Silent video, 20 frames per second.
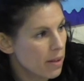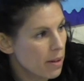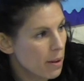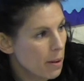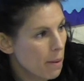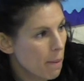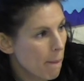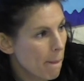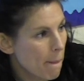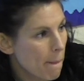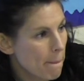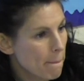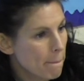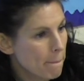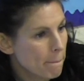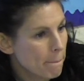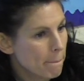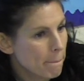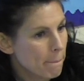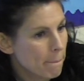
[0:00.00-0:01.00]

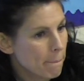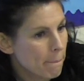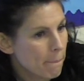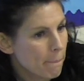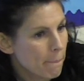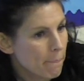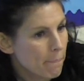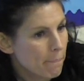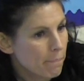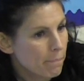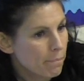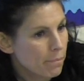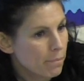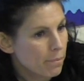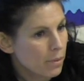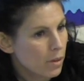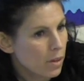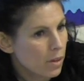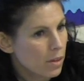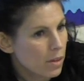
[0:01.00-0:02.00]

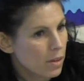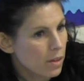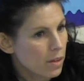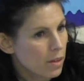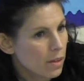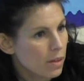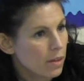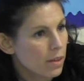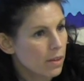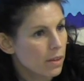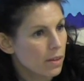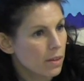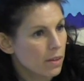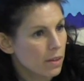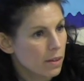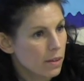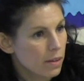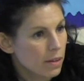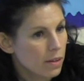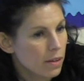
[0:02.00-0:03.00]

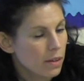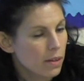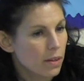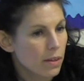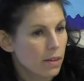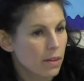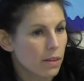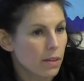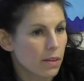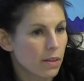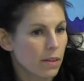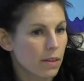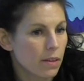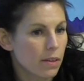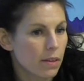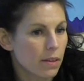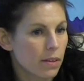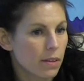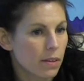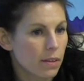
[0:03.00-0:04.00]

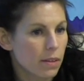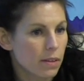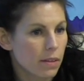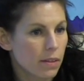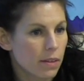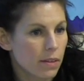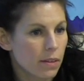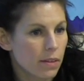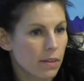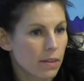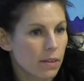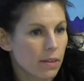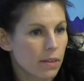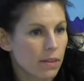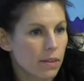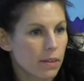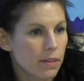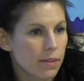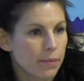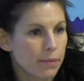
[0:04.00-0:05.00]

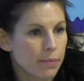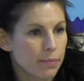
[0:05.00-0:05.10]
(silent)